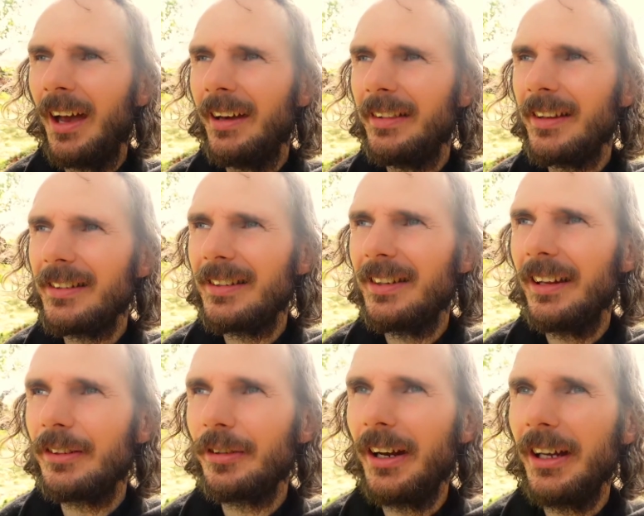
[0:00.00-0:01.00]
And this is
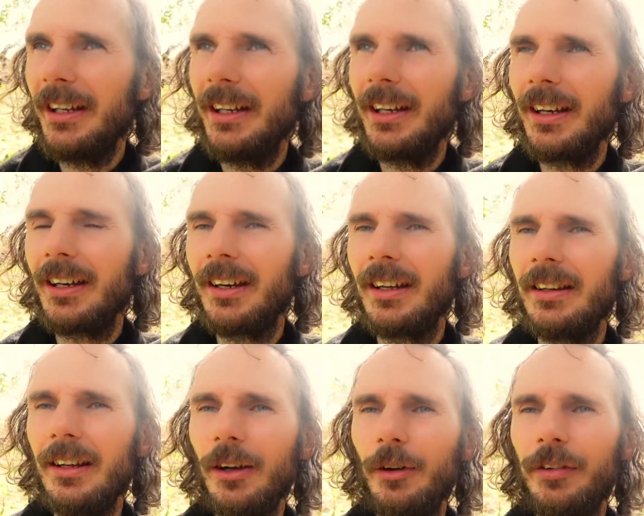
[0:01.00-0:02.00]
then training
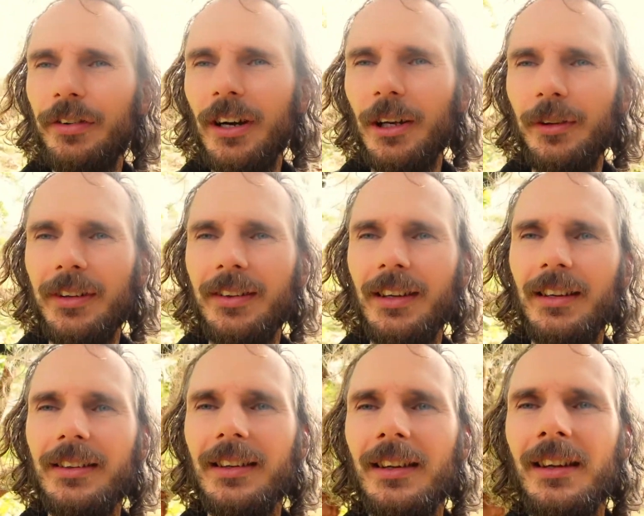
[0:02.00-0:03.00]
the lower
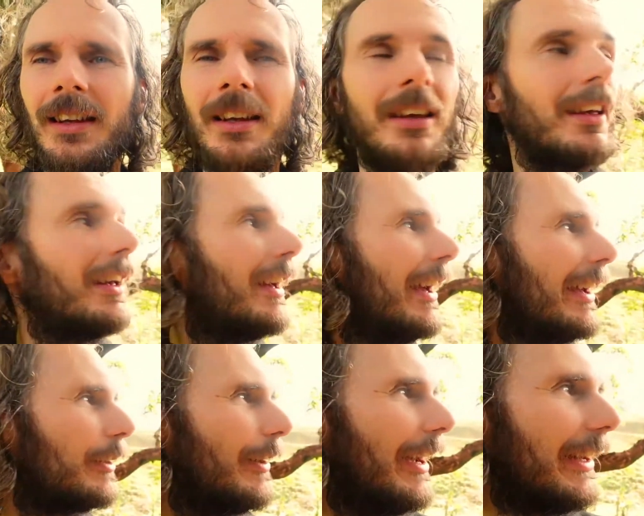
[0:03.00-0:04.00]
frequencies
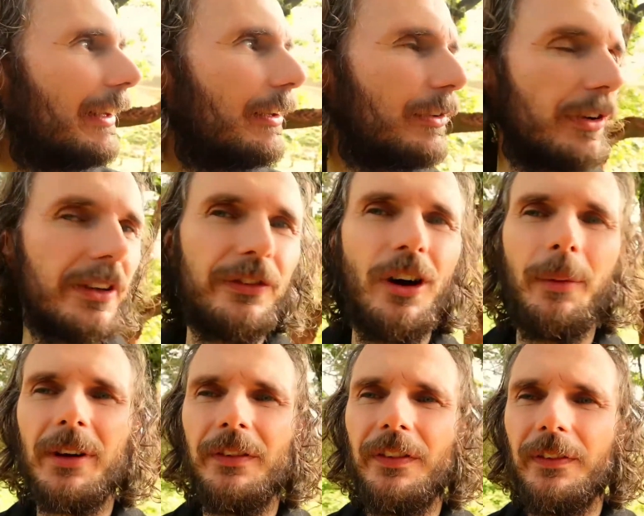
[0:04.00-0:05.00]
and creating a
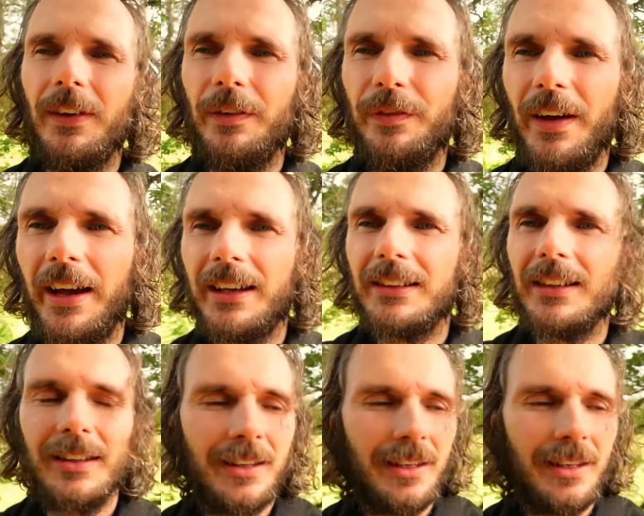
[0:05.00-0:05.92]
transformative effect